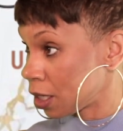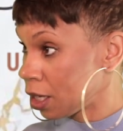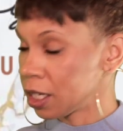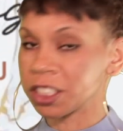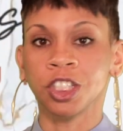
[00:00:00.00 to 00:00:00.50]

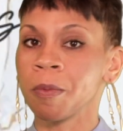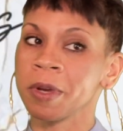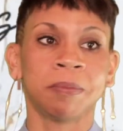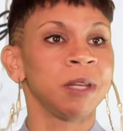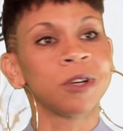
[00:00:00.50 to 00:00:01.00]
Because so
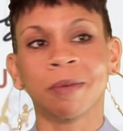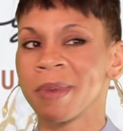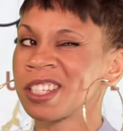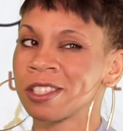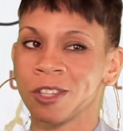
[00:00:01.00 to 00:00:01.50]
many people can
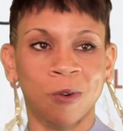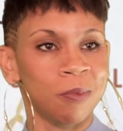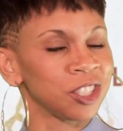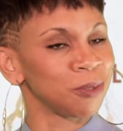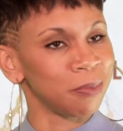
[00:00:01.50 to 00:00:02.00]
make so
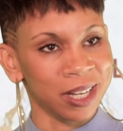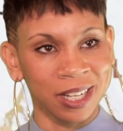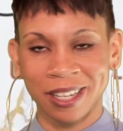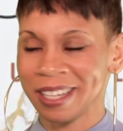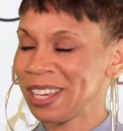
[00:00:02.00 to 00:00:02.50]
much
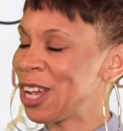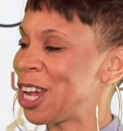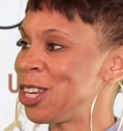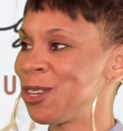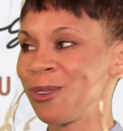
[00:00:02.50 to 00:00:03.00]
money
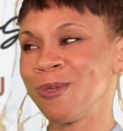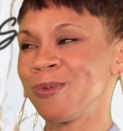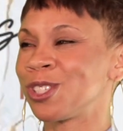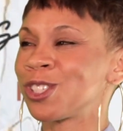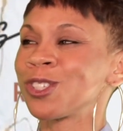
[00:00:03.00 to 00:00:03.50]
and
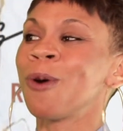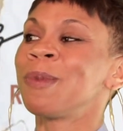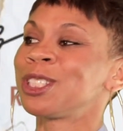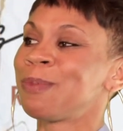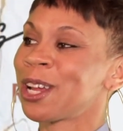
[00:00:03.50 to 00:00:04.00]
do so
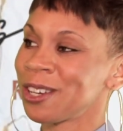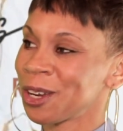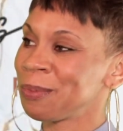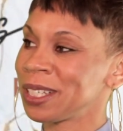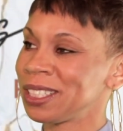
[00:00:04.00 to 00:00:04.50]
much better in
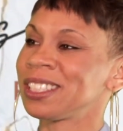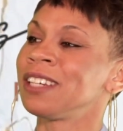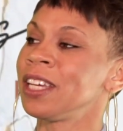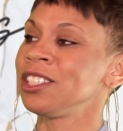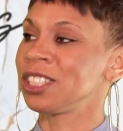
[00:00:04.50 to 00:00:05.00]
their business
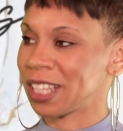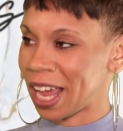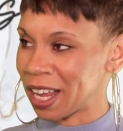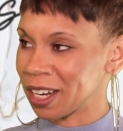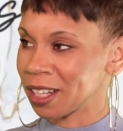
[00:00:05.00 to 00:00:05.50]
if they just
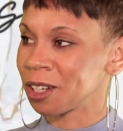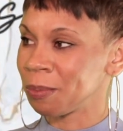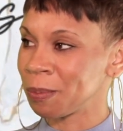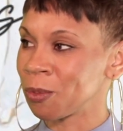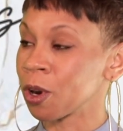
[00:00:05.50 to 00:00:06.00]
added a little
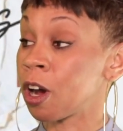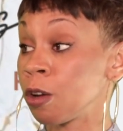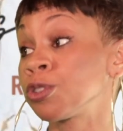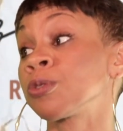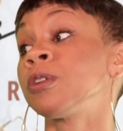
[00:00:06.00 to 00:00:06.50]
bit more
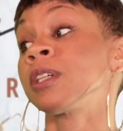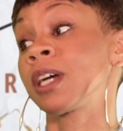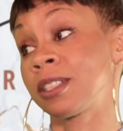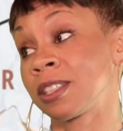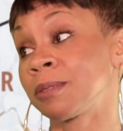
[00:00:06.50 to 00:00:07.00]
cultural
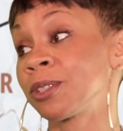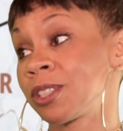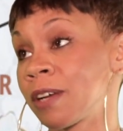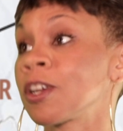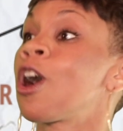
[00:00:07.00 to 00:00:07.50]
customer
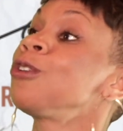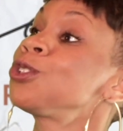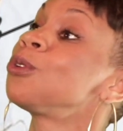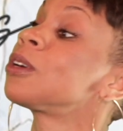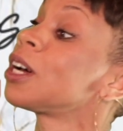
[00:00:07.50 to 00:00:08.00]

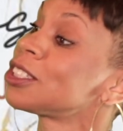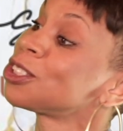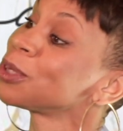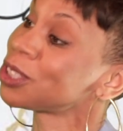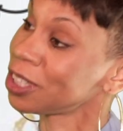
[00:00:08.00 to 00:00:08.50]

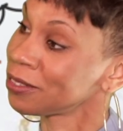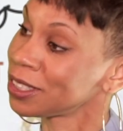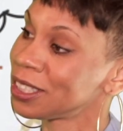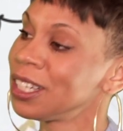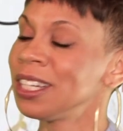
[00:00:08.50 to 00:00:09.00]

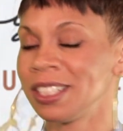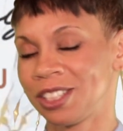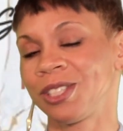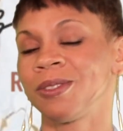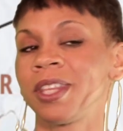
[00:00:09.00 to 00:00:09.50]
service
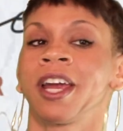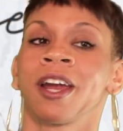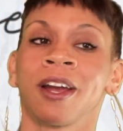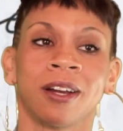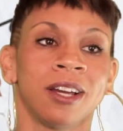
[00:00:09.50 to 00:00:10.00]
to
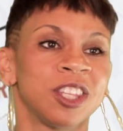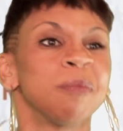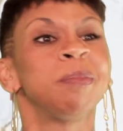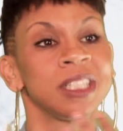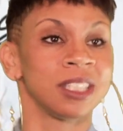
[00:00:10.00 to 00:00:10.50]
their
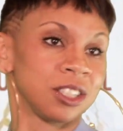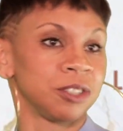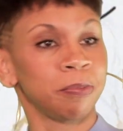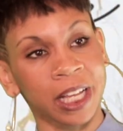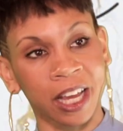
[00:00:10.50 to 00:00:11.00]
business
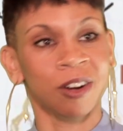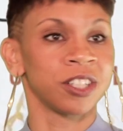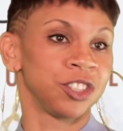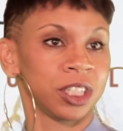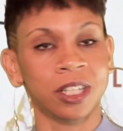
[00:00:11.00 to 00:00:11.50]
plan or
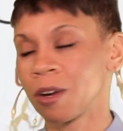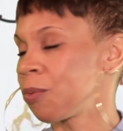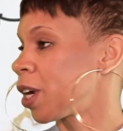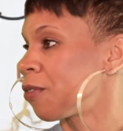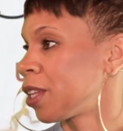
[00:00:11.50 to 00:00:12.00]
agenda or
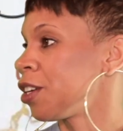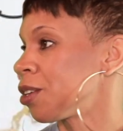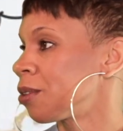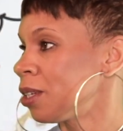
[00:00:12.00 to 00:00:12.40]
whatever they do.